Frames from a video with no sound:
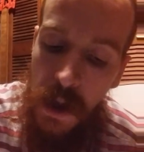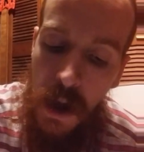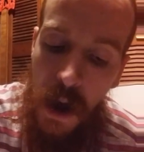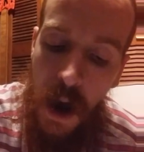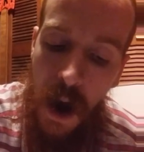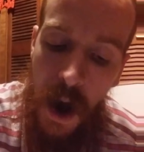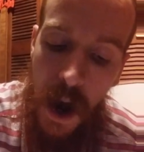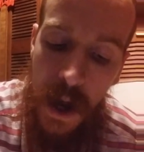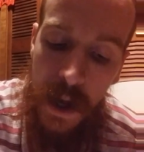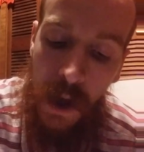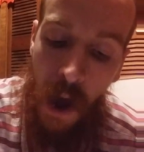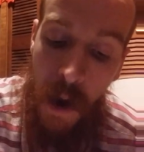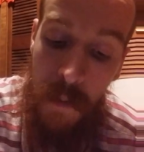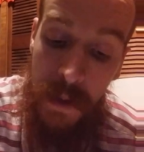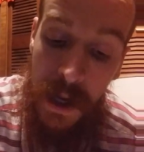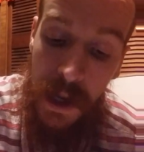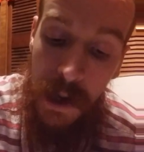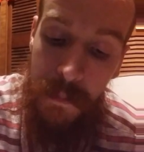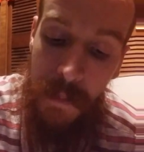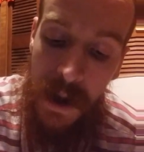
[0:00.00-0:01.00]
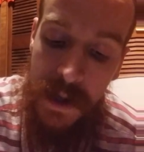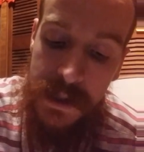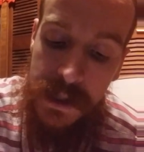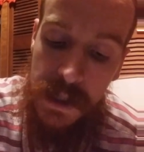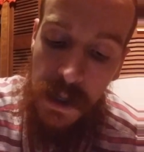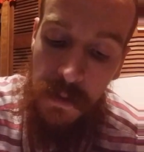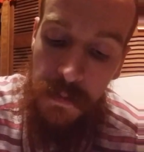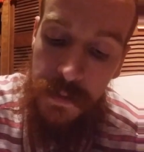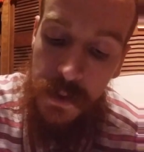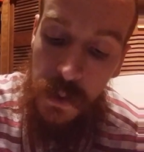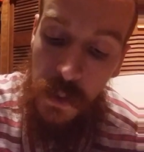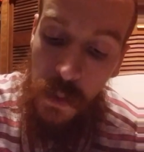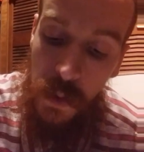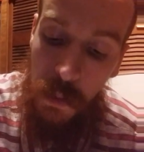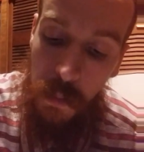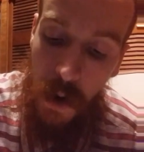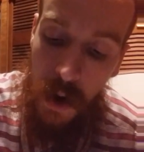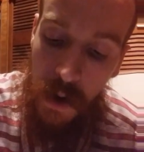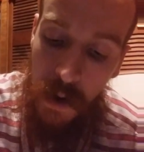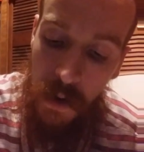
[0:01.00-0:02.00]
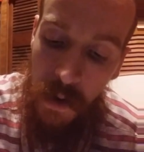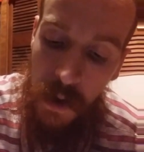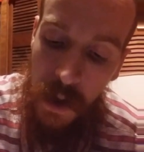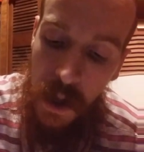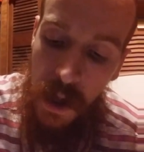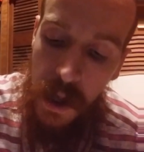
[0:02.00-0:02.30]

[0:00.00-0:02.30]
I accommodated myself to the water.